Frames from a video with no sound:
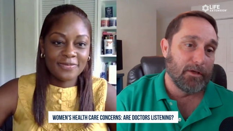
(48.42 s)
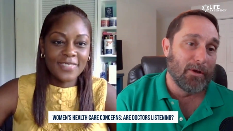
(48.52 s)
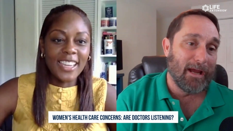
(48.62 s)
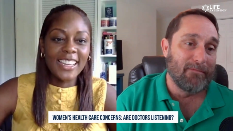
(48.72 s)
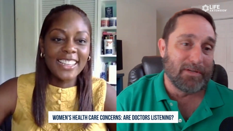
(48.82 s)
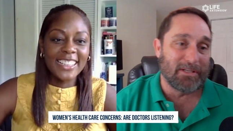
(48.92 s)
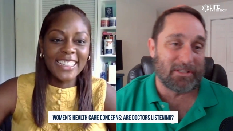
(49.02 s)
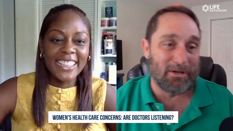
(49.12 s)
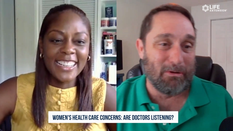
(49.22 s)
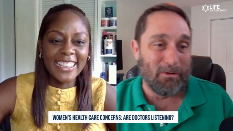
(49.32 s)
Speaker 1: You have
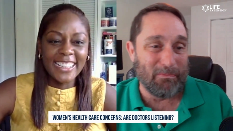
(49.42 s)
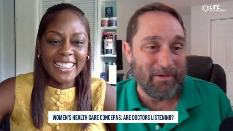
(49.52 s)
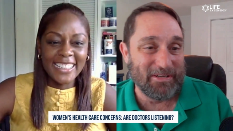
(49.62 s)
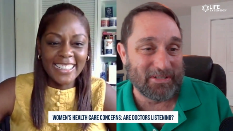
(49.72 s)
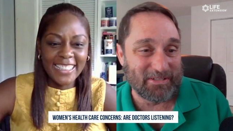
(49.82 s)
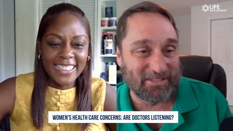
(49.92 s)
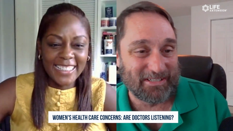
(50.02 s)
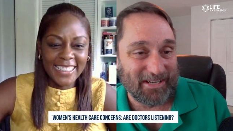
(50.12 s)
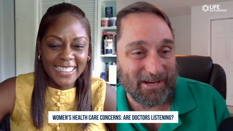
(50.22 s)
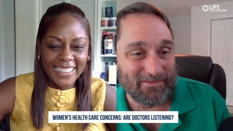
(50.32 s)
just a whole bunch of
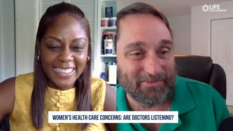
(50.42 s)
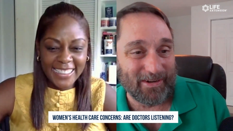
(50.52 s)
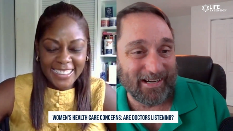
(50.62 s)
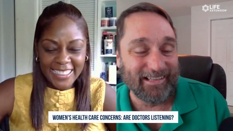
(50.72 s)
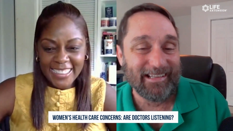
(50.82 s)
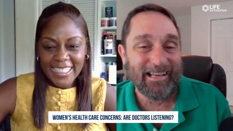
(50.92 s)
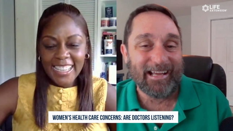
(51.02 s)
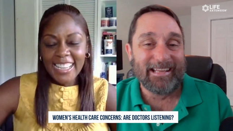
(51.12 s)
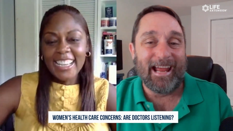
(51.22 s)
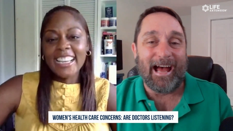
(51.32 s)
stuff, right?
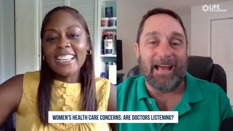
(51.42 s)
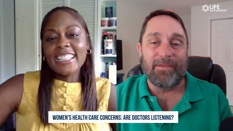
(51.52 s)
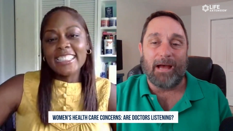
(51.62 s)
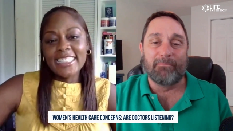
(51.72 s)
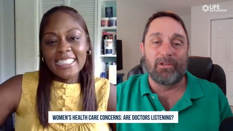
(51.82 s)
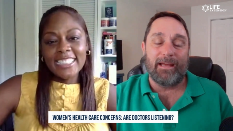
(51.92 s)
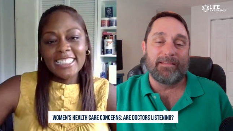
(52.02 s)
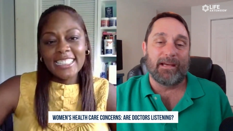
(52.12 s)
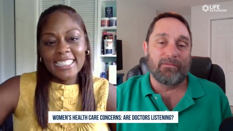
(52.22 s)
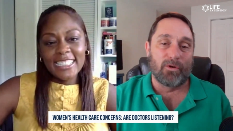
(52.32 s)
Yeah, I am glad
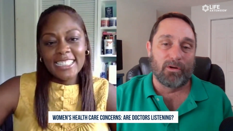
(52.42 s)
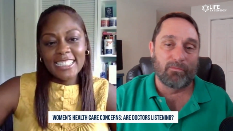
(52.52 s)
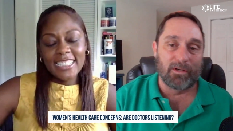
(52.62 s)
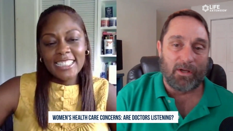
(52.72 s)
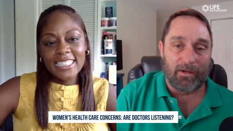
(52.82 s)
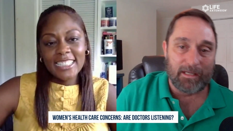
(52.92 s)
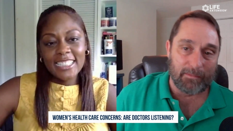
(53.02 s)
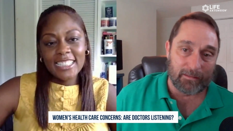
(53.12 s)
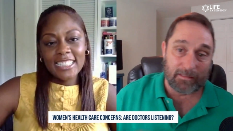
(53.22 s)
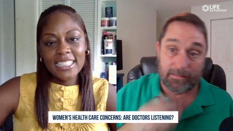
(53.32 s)
that we're we're talking
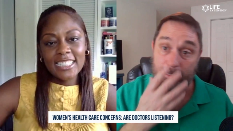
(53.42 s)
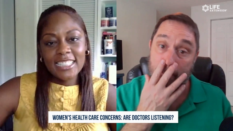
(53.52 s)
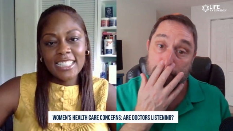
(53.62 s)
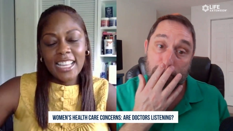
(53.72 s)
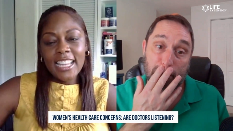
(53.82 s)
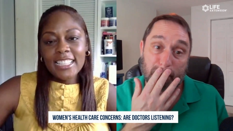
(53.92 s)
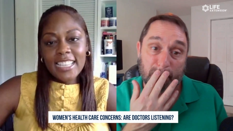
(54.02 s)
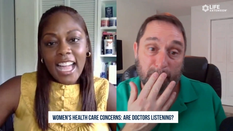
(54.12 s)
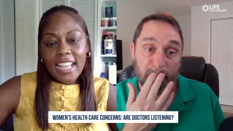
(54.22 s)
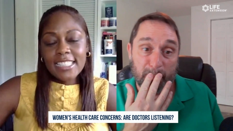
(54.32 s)
about this today.
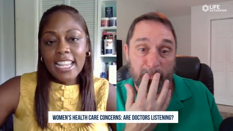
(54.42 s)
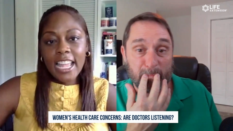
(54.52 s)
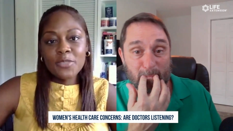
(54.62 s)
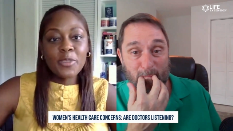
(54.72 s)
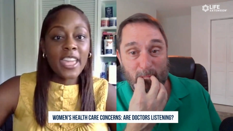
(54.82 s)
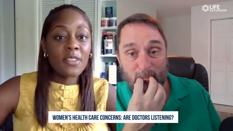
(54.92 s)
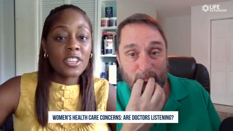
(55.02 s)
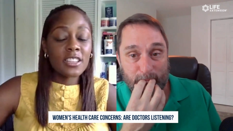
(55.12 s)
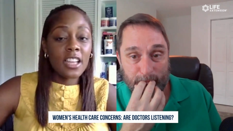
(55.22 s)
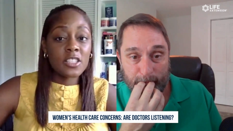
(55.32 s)
Speaker 2: Yes, and we have
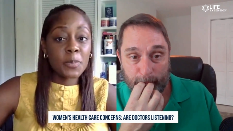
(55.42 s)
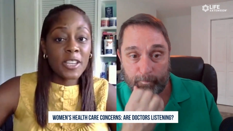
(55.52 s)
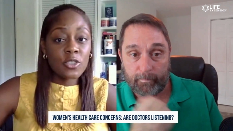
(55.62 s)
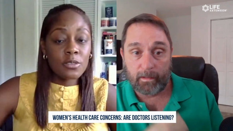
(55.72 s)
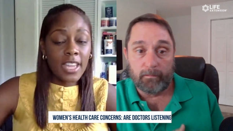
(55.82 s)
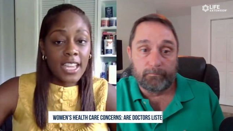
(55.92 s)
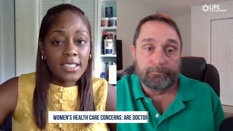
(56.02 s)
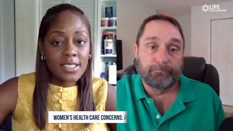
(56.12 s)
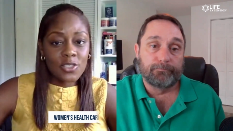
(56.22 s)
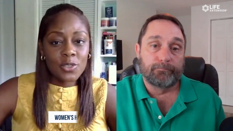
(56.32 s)
a, a, special
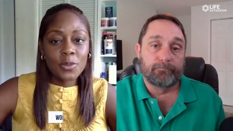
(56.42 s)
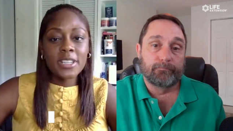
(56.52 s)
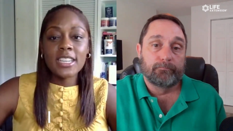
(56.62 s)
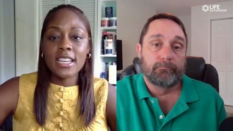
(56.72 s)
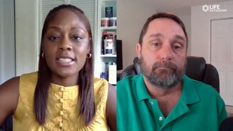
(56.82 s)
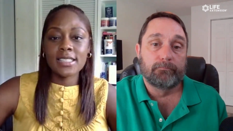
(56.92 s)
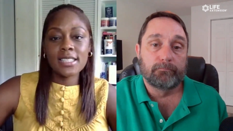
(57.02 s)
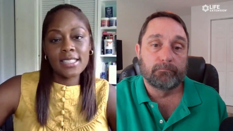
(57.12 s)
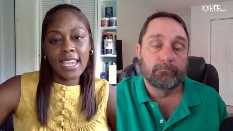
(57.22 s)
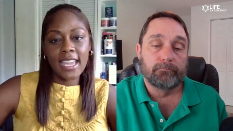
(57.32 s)
guest joining us
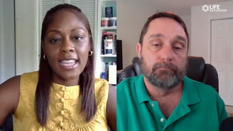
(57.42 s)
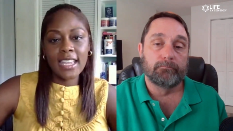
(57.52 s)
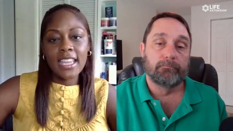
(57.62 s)
today